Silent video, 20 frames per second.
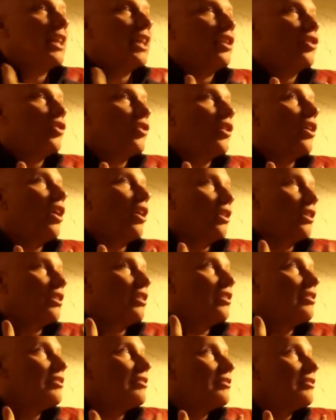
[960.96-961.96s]
in yeah. your heart.
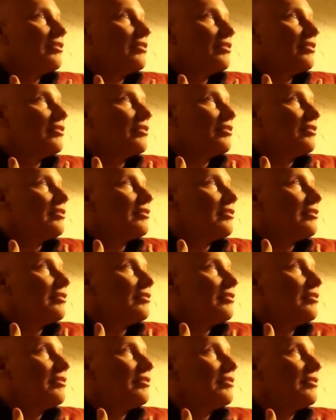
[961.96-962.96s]

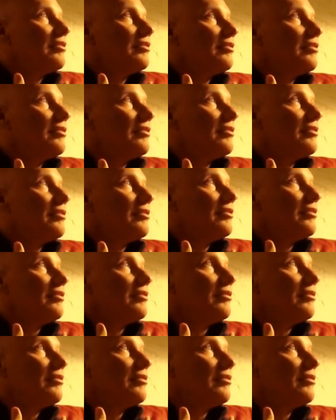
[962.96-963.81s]
D'accepter le